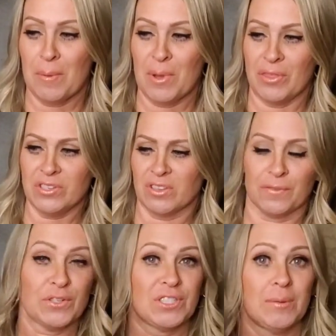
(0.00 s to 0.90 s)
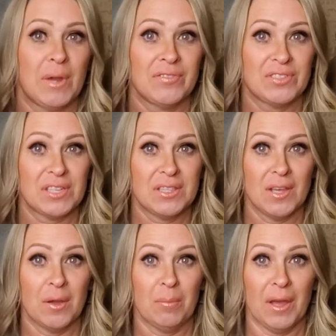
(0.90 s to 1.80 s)
this is the first time I've seen
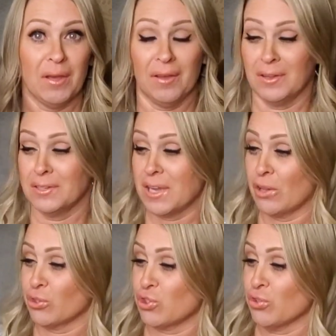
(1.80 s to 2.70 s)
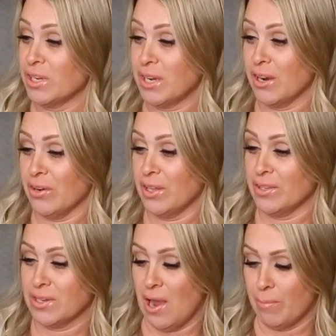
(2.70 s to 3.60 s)
them. Dollar Tree carry the
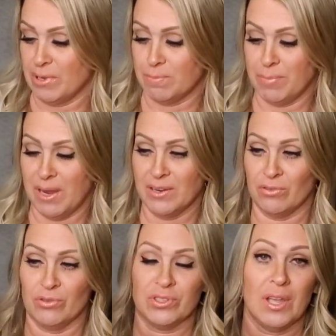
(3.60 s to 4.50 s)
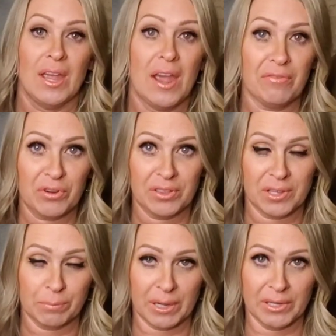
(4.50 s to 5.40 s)
Thomas bagels.
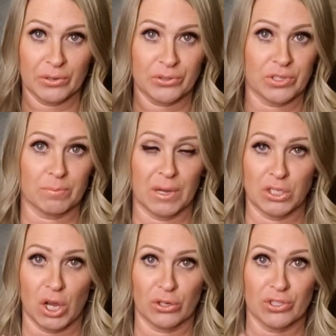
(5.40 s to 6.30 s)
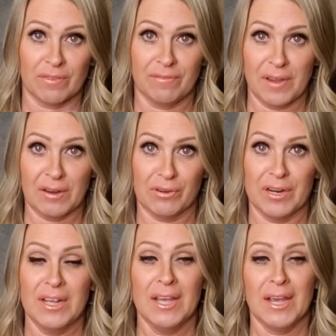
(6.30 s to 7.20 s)
Everything bagels is my daughter's
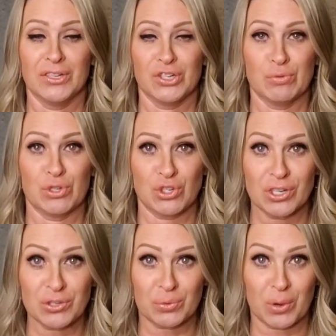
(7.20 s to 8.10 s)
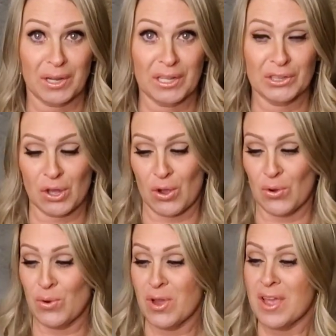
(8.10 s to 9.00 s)
favorite, and she was just running
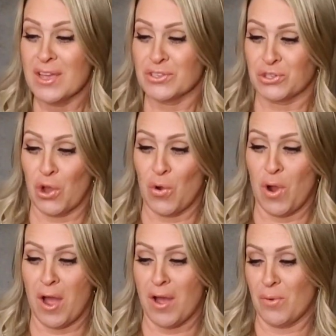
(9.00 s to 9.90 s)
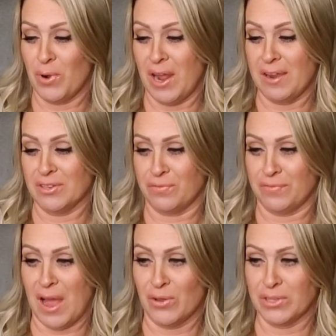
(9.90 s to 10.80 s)
low. So when I
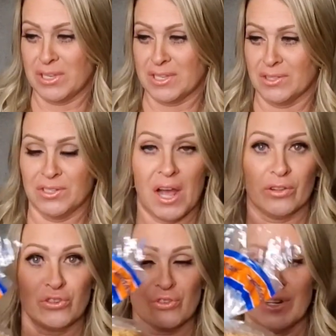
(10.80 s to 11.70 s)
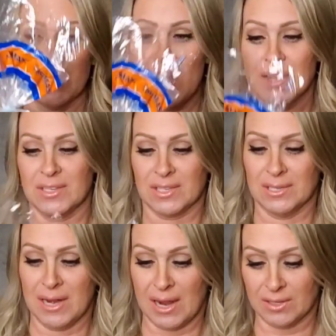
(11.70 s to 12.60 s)
found these in the Dollar Tree, I
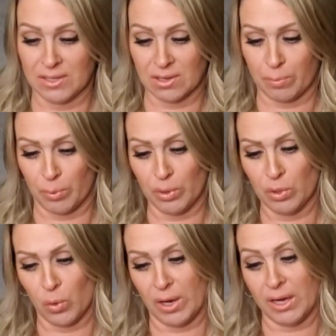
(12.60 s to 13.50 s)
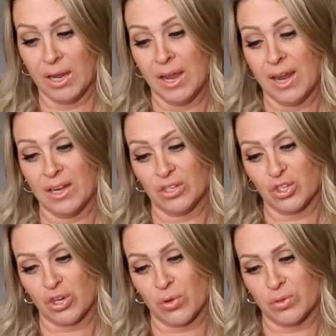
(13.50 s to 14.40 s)
snagged these up real quick, and it
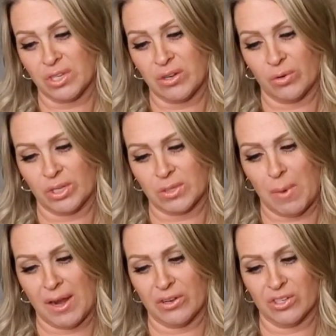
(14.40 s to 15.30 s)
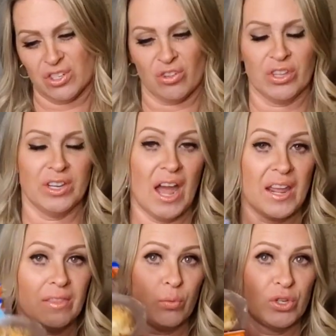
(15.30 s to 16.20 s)
shows they don't expire until the
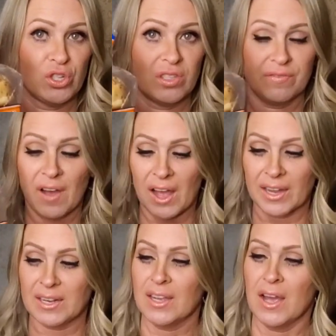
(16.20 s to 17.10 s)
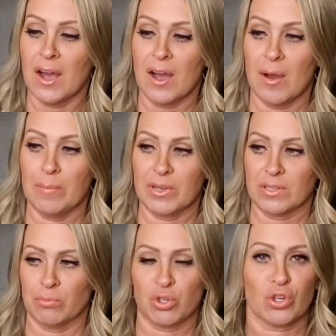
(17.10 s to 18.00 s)
9th, which is fine because
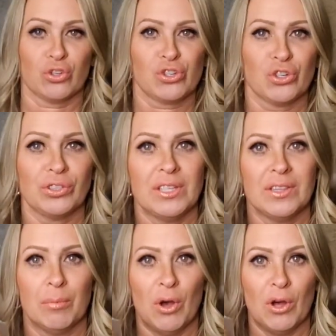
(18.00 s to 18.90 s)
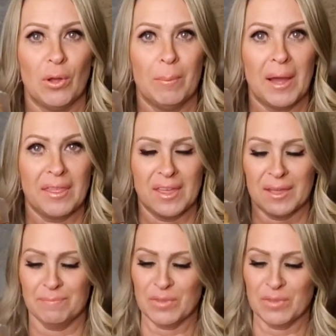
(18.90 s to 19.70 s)
I'm sure she'll eat them all by then.